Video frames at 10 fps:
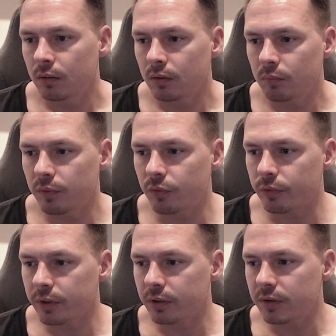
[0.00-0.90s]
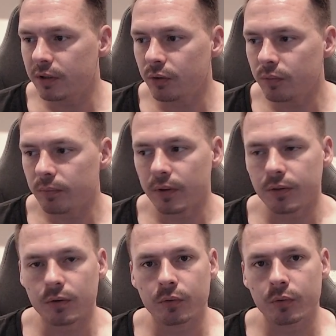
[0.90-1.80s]
Before we continue, I
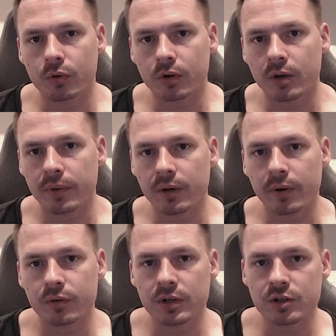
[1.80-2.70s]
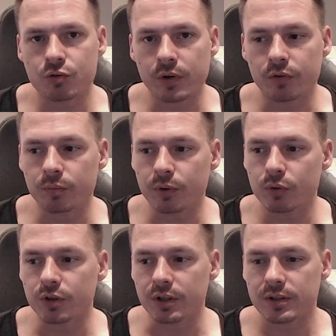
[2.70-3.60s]
thought we would talk a bit about the history of the
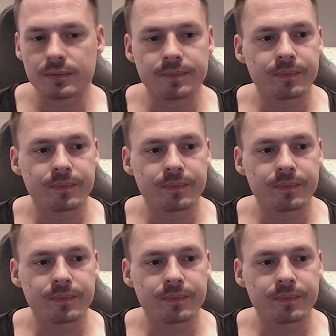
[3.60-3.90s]
project.